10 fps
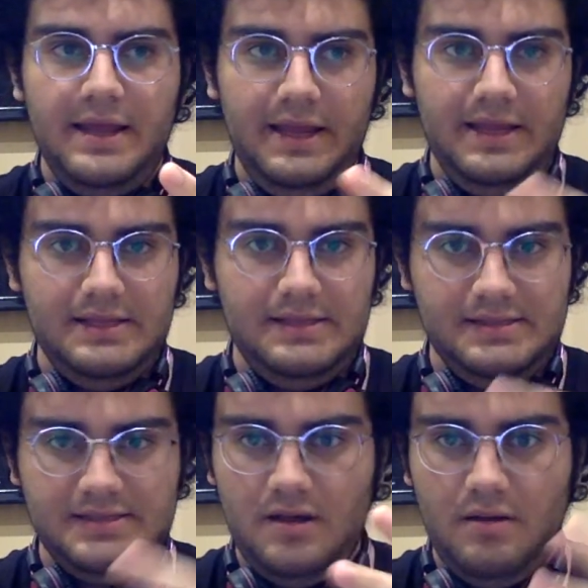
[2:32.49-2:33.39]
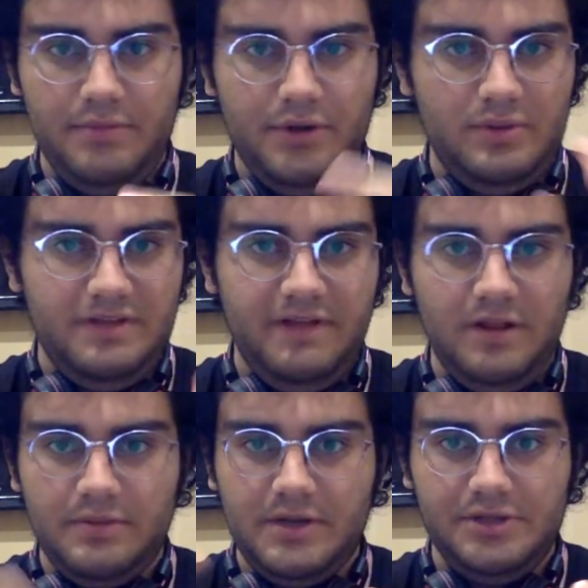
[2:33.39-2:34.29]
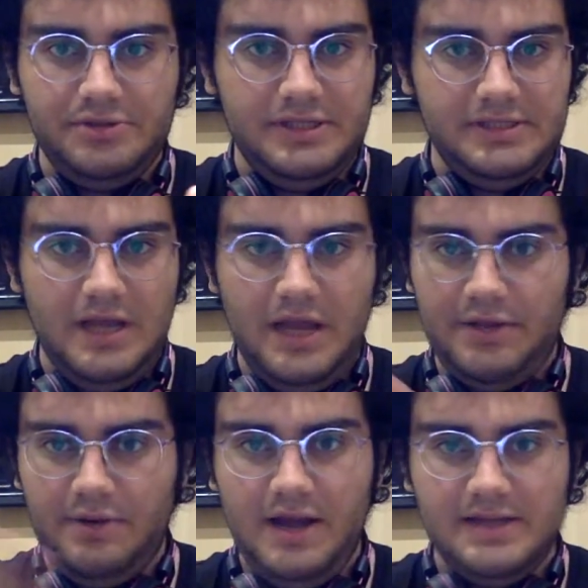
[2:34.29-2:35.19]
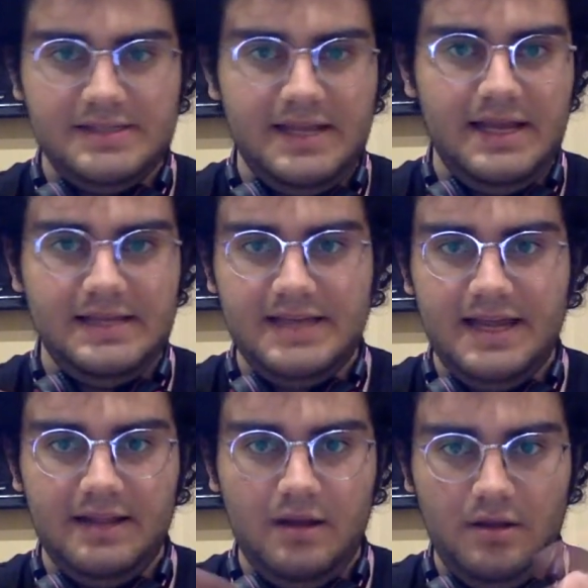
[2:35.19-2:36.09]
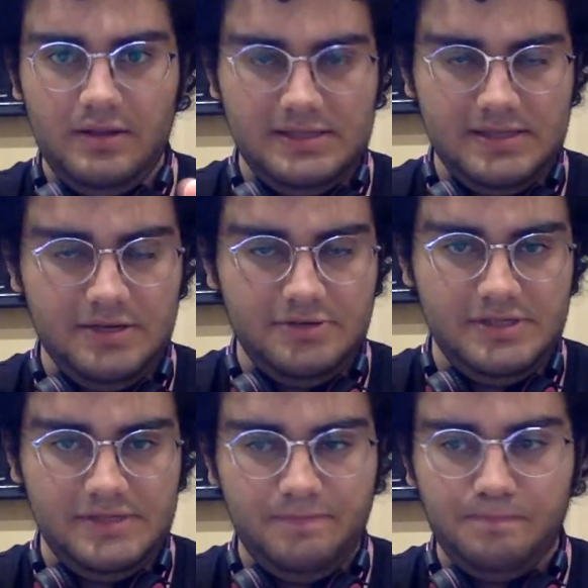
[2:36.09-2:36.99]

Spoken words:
in some developed countries like United States, Canada, all these countries,